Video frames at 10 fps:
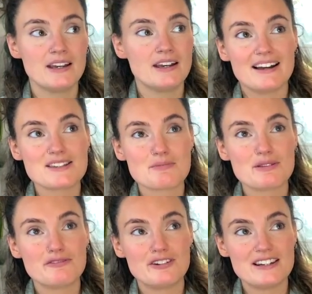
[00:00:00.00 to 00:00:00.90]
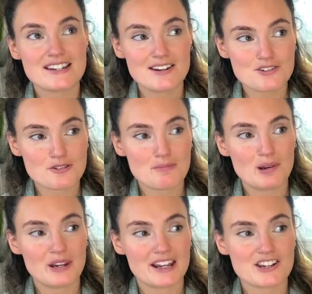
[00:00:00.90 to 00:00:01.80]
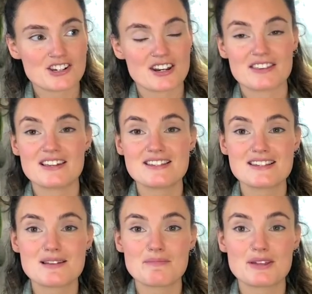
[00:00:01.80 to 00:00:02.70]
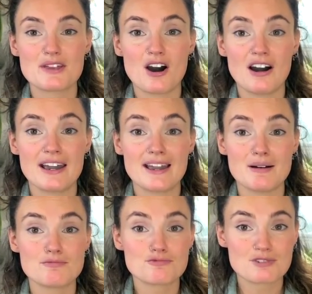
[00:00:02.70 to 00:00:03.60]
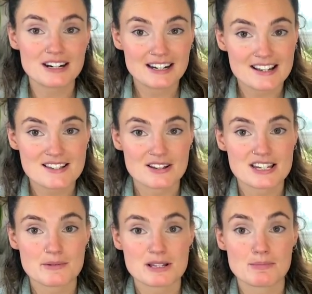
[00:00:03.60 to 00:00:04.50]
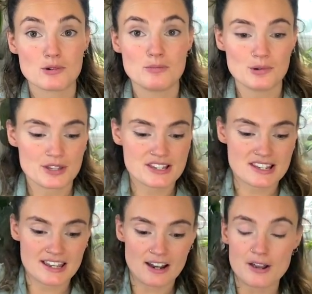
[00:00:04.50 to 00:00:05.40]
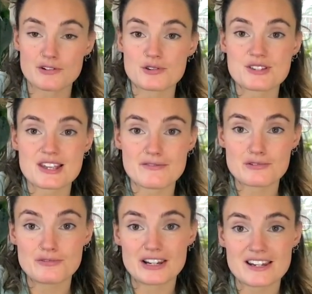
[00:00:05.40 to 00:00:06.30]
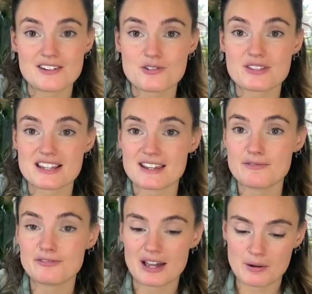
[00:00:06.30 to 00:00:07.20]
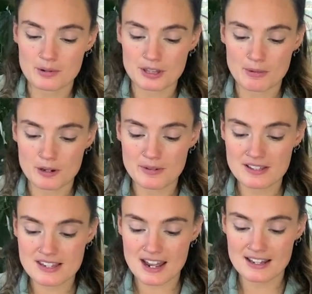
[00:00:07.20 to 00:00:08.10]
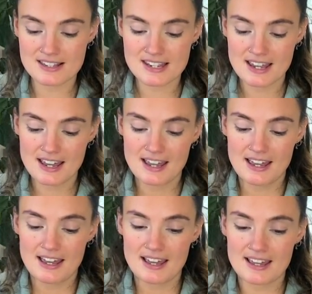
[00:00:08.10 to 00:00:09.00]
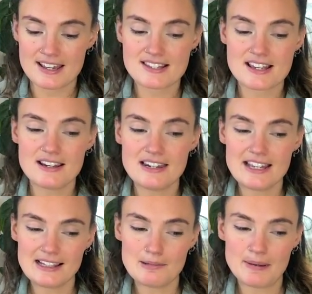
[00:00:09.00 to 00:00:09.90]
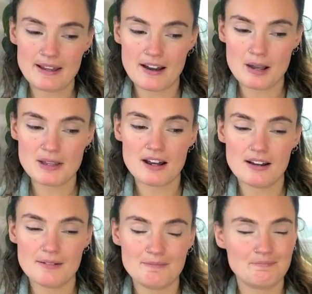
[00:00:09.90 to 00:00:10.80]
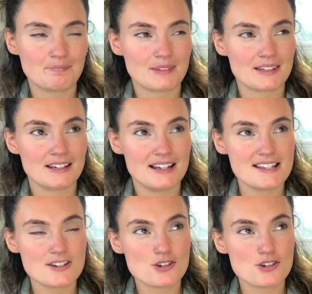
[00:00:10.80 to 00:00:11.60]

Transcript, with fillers: And with philodendron pollination, this is something that I am really excited to explore more this year. I've got several philodendrons in flower at the moment, and it's a little bit, I mean, is it